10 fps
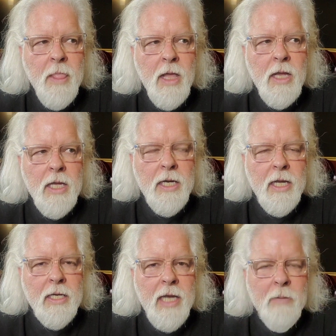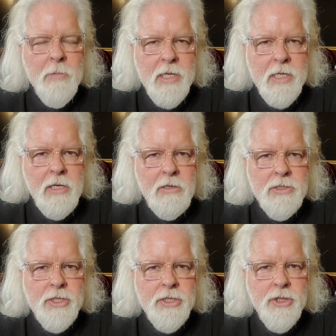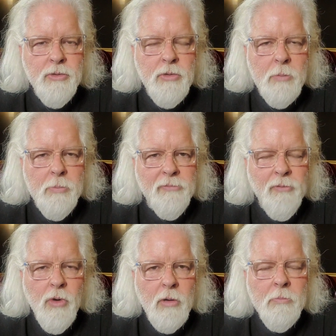And how many years did you perform?